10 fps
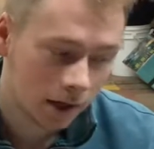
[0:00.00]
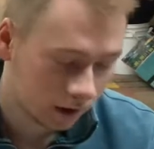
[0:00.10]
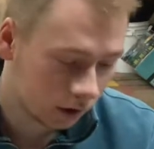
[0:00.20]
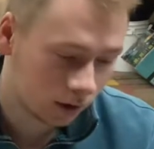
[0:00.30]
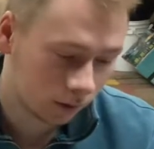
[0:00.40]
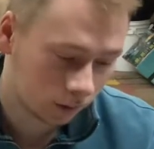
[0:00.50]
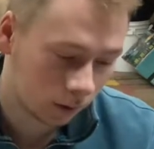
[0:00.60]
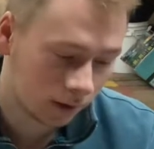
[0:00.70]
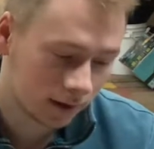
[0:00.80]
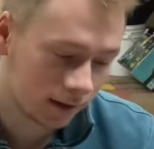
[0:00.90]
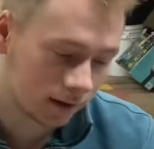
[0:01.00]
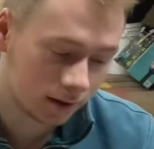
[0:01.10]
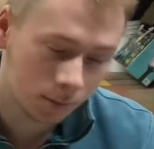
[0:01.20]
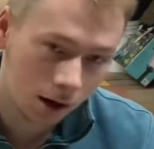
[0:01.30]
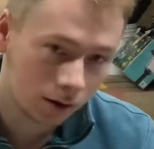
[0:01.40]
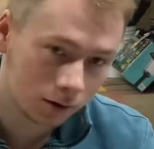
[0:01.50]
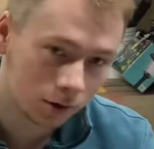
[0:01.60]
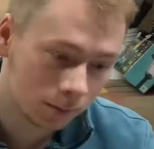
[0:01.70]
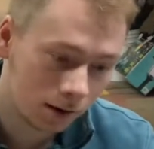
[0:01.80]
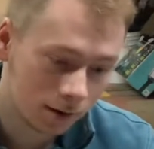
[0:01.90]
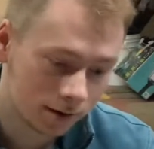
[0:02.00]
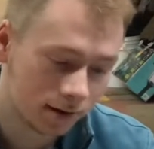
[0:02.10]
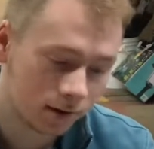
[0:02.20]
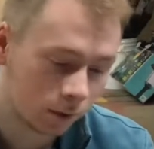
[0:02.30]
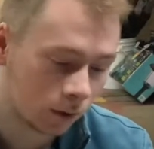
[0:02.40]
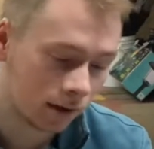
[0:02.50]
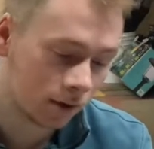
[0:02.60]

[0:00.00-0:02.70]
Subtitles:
You can throw this into small little boxes or into